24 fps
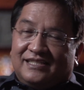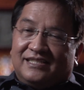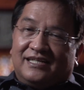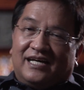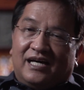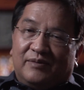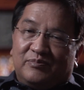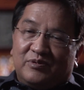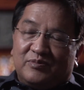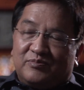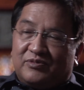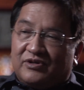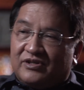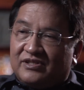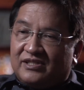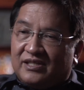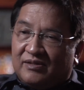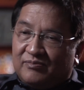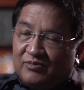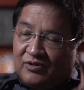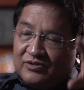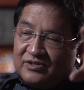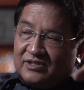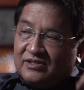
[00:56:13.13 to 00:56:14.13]
happy
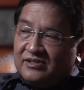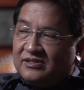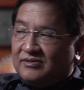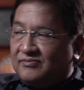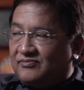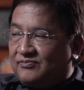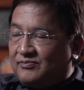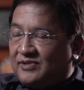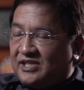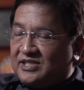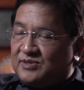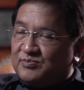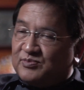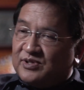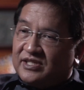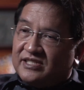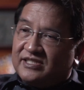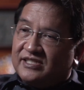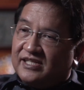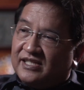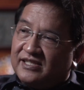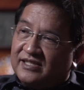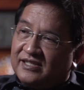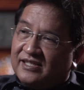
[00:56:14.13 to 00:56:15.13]
birthday, both Vice
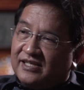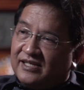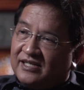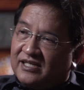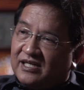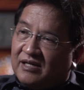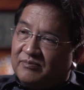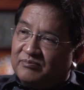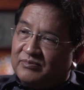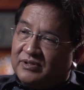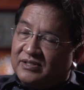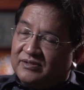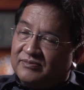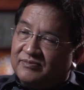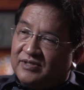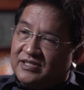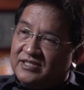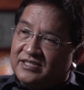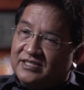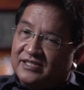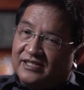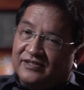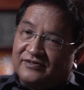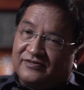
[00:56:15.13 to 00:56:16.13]
President Erap and
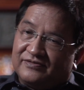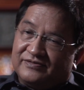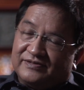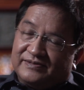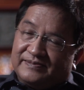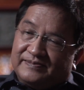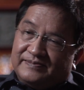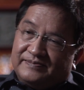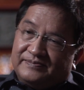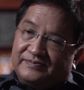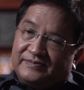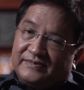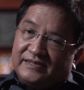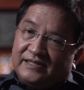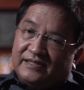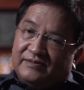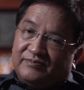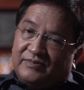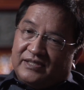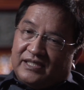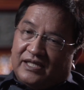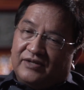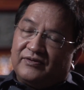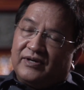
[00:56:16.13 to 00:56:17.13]
myself.
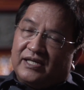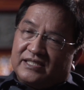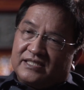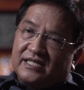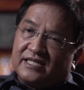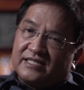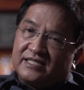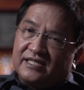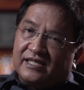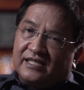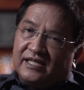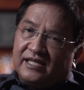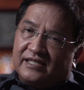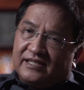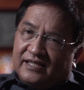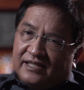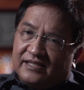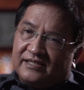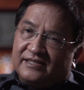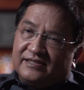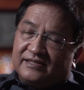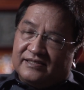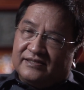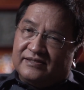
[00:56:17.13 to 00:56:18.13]
But anyway, as I said,
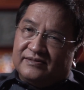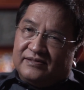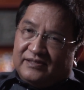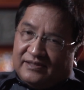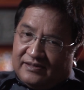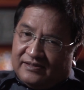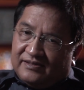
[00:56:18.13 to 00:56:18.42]
I